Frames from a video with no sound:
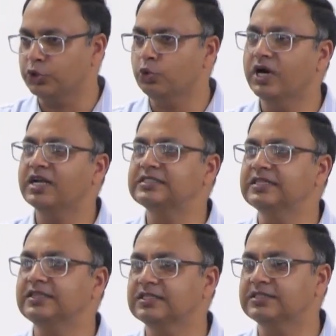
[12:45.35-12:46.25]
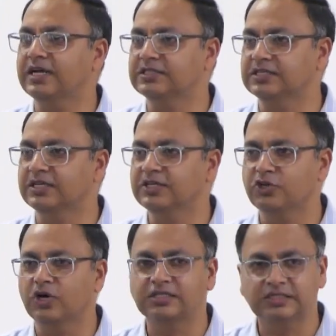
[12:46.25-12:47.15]
you are synthesizing,
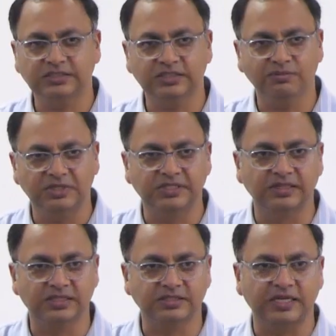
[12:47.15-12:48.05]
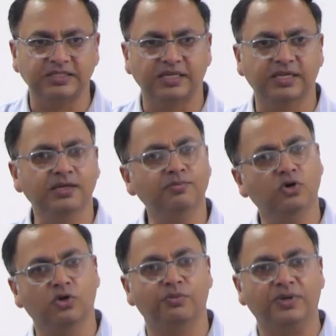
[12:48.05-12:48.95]
your system is synthesizing
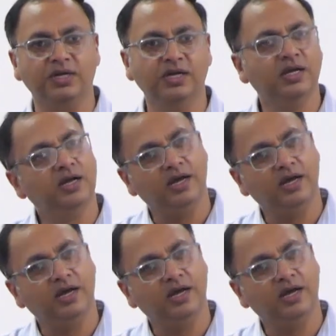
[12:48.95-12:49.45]
hemoglobin